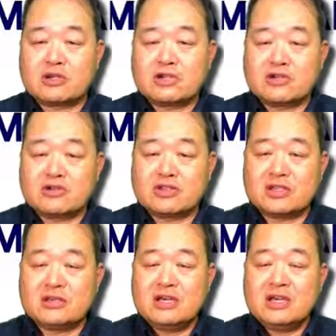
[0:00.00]

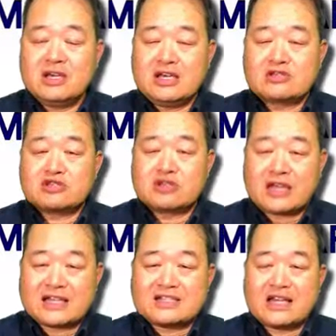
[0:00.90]
unhealthy. And so
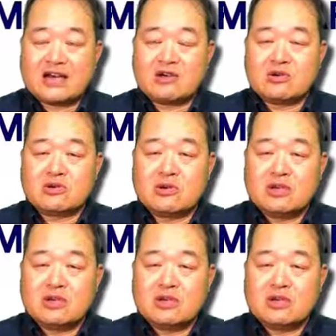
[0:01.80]
that's how